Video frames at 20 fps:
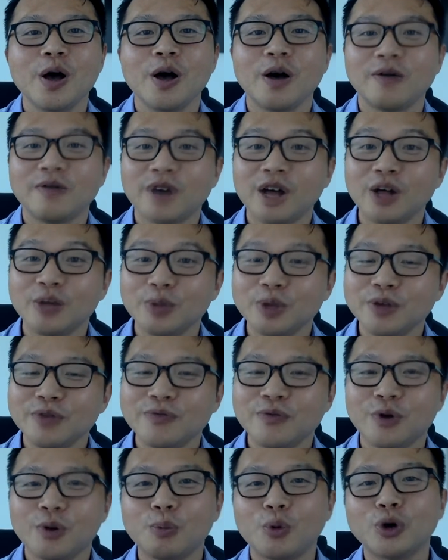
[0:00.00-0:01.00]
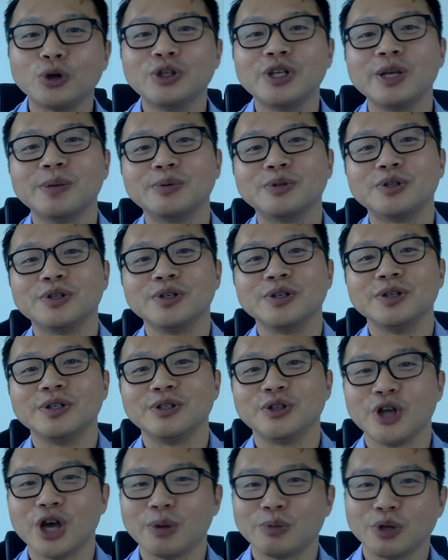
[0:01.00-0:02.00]
Follow me for more tips
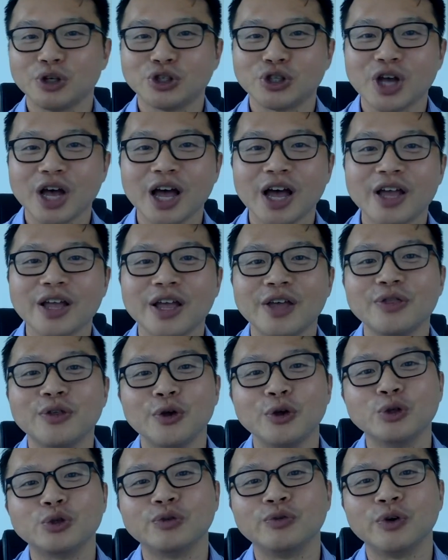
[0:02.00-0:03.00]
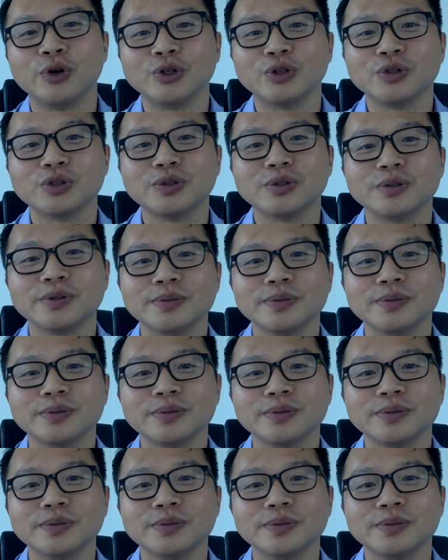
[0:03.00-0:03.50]
to help the shy and the introverts.